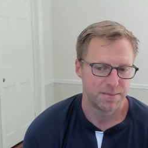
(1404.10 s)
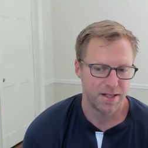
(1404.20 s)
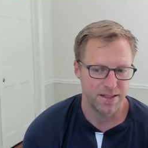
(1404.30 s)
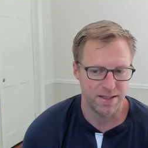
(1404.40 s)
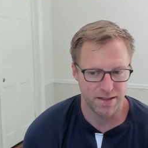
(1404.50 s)

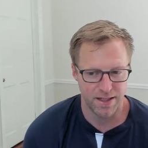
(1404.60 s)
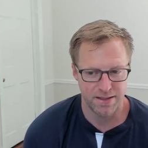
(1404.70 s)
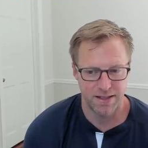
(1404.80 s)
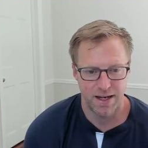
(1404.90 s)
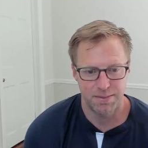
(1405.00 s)
but I need a
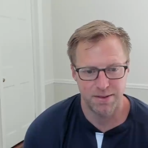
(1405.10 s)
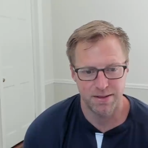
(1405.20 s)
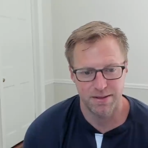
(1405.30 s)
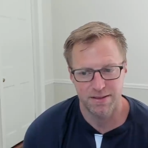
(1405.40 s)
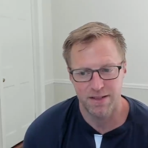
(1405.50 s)
lot to
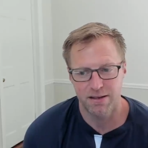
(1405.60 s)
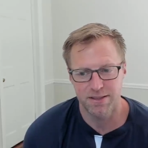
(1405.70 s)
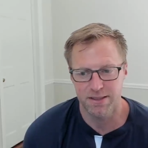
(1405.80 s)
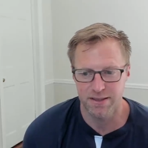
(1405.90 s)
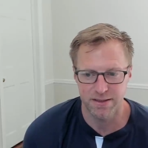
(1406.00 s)
happen. A
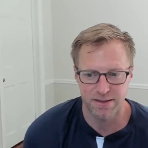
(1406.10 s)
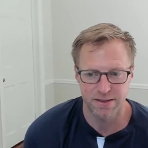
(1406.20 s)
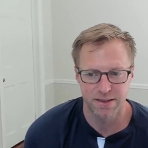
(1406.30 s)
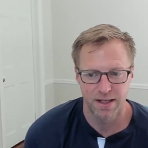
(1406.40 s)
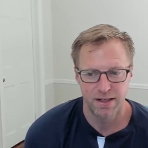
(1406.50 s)
seven
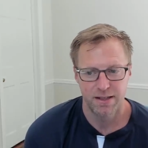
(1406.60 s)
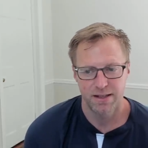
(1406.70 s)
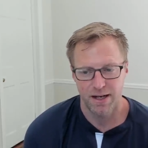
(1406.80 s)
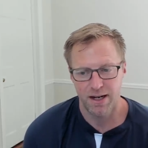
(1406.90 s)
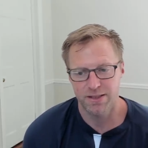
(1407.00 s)
is,
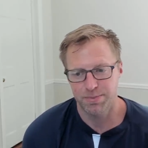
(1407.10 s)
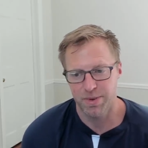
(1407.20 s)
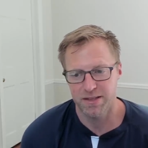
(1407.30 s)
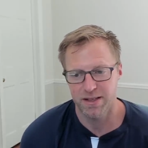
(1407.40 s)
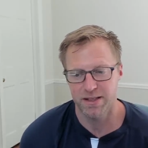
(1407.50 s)
hey, I should
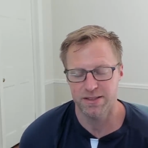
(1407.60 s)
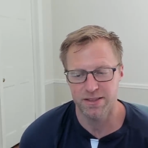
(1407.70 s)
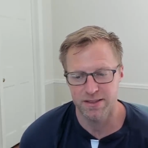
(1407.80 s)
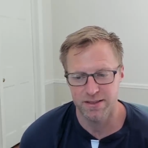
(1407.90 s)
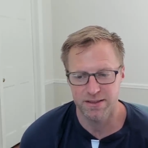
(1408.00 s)
pay
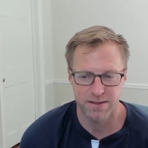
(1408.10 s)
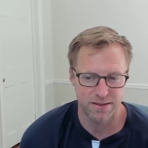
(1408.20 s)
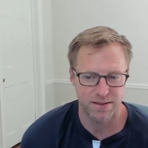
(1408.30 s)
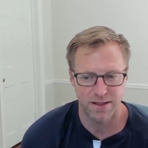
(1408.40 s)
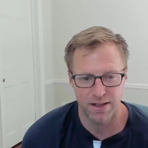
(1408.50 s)

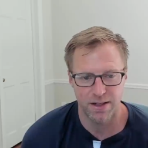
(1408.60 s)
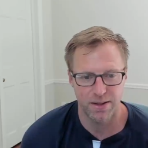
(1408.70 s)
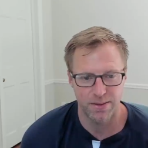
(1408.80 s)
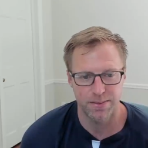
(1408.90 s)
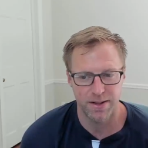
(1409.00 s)
attention. You
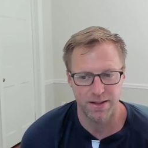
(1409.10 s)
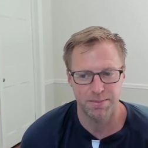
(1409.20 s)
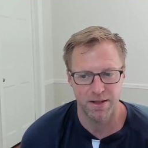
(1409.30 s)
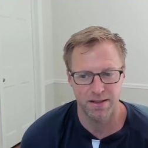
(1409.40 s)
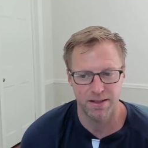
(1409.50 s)
know, I
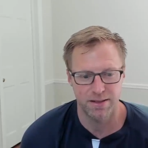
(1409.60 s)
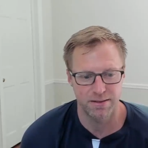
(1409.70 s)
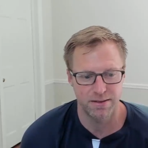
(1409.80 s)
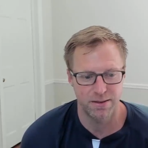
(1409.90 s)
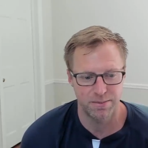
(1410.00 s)
could probably
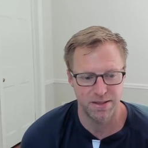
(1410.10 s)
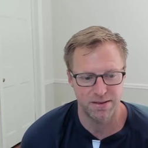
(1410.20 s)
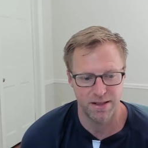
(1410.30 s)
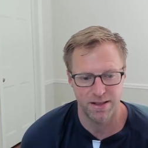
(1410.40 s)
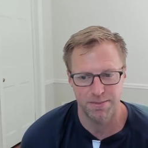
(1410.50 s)
get, you know, be
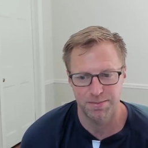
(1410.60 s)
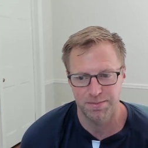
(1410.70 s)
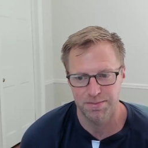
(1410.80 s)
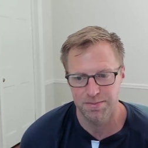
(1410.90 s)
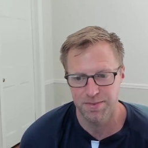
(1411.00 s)
set up,
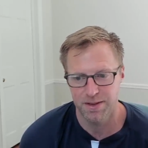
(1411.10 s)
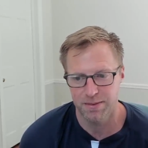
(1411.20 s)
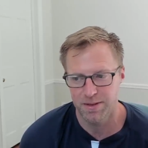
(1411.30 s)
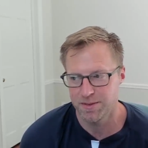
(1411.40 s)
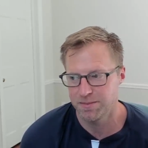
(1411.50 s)
you
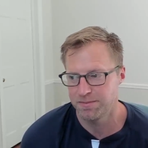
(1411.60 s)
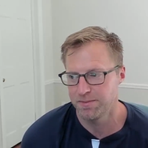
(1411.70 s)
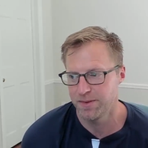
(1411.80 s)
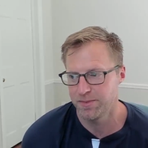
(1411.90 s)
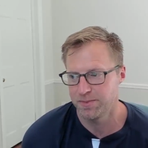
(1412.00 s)
know, maybe,
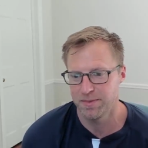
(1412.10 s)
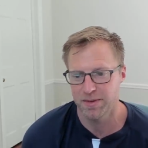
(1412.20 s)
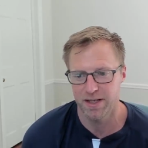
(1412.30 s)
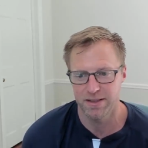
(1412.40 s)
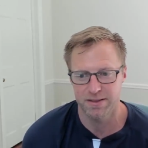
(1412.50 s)
maybe be
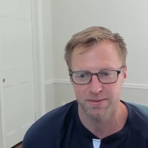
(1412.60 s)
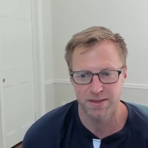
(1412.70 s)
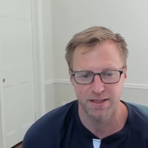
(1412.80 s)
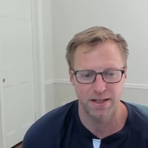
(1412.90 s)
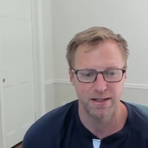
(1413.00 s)

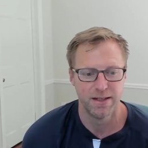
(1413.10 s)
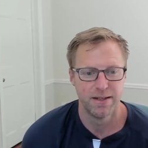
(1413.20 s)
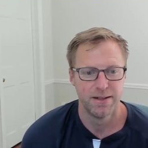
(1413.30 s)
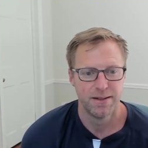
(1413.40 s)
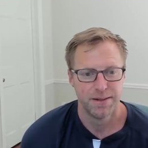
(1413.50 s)
something like that.
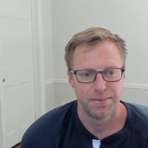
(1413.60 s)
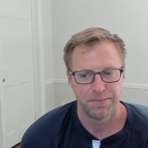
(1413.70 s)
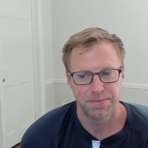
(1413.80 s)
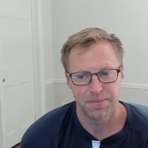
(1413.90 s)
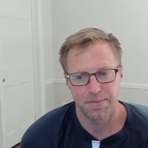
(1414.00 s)

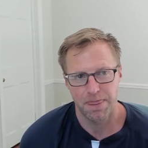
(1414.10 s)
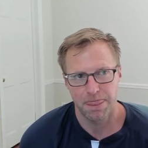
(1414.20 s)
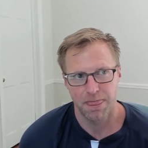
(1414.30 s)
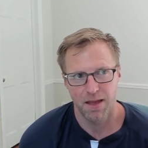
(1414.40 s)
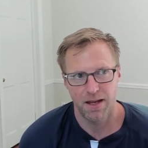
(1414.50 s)

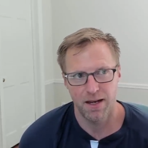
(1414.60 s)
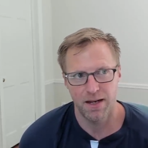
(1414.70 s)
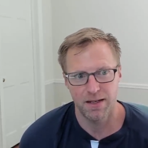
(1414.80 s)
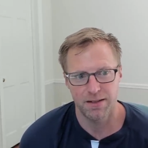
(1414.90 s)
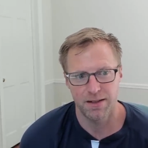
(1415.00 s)

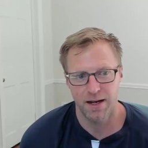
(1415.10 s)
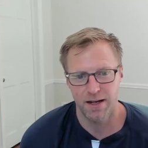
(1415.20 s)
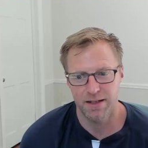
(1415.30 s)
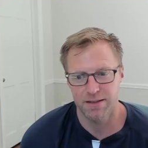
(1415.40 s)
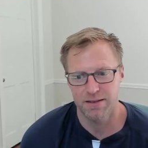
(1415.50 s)
Eight,
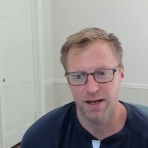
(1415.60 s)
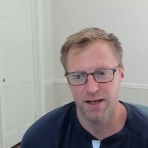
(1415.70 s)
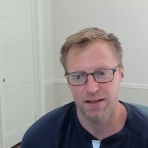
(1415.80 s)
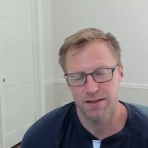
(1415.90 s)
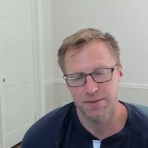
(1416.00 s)
nine, and
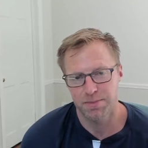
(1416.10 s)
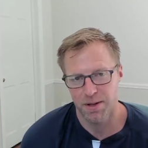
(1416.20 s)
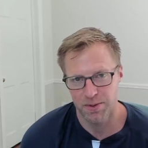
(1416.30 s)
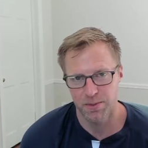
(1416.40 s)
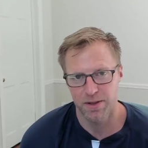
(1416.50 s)
10 is
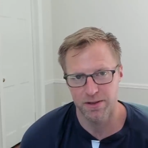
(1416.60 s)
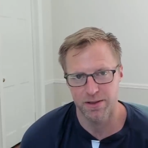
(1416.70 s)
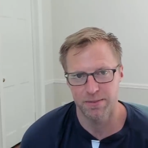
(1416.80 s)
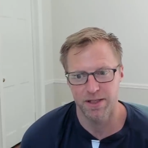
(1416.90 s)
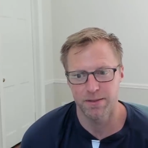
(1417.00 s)
probably where you're
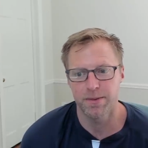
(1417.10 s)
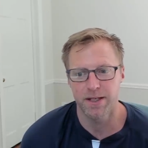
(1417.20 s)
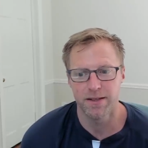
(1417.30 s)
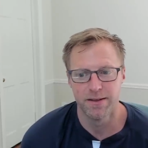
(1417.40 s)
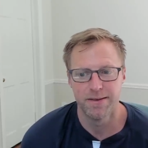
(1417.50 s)
going to make your
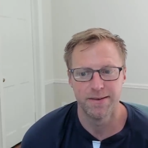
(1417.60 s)
money.